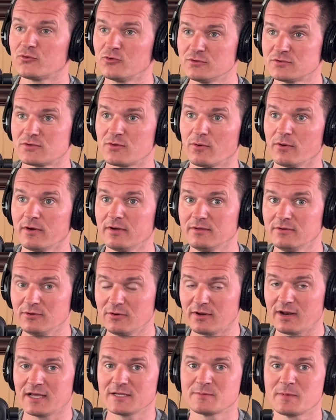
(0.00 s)
True story. You
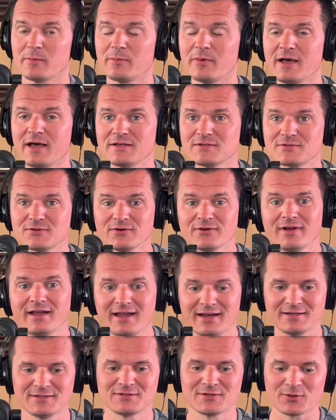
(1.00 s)
could ask my pastor,
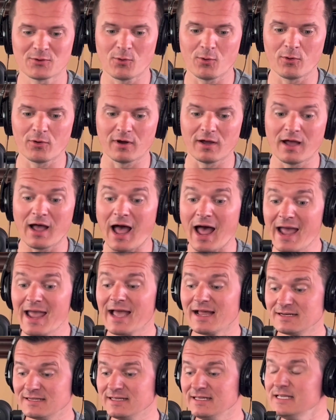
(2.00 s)
Andy Sikora. I
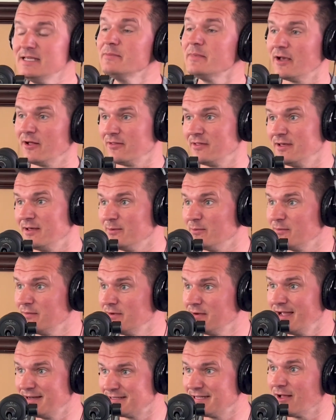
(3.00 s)
had to email him
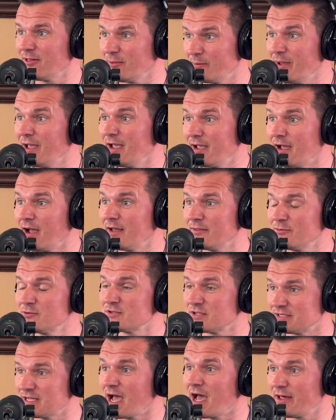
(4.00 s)
and tell him, hey,
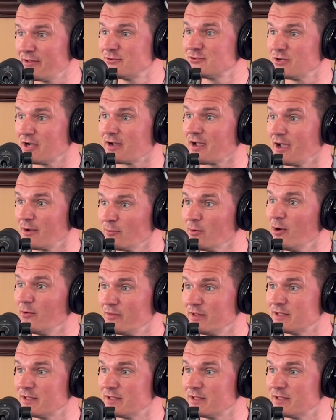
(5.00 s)
there's a tithe check I wrote